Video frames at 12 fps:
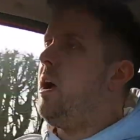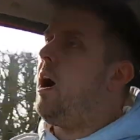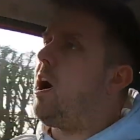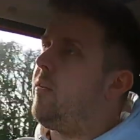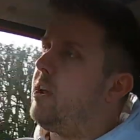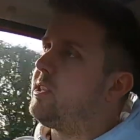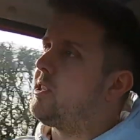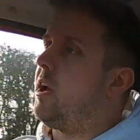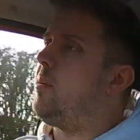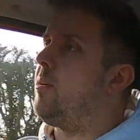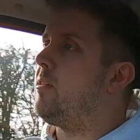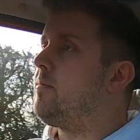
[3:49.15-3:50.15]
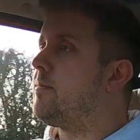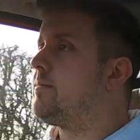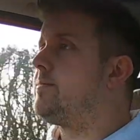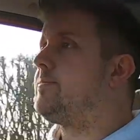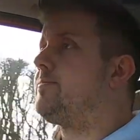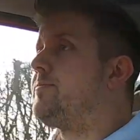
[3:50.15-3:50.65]
RS Turbo.
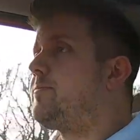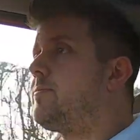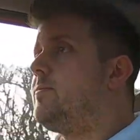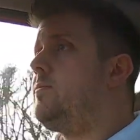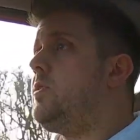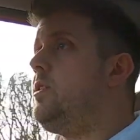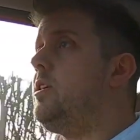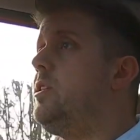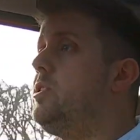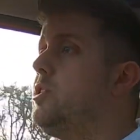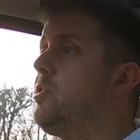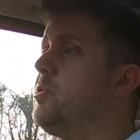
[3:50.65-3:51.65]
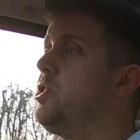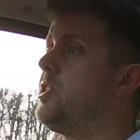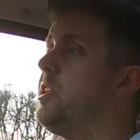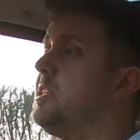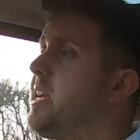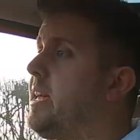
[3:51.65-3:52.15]
So we're just
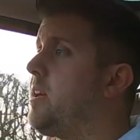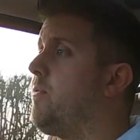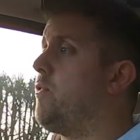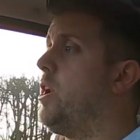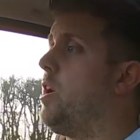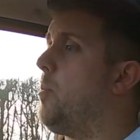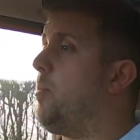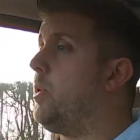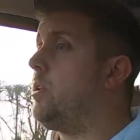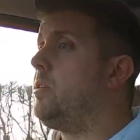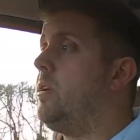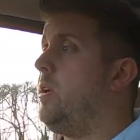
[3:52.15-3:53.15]
going to take it for a little pull.